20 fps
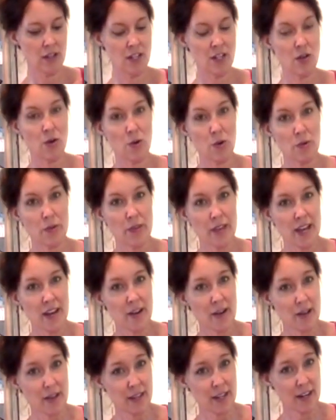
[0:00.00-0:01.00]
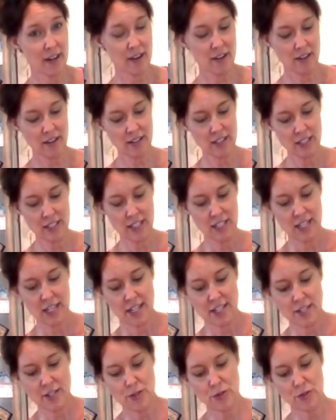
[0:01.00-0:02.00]
You hold that on there
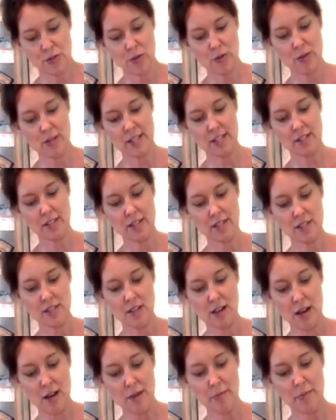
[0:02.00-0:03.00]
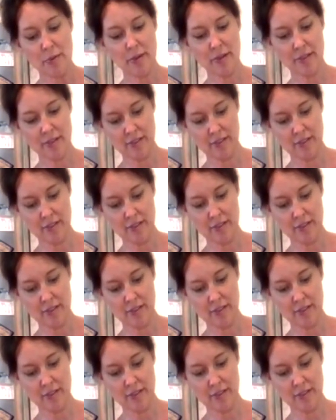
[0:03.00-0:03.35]
and you screw this on top.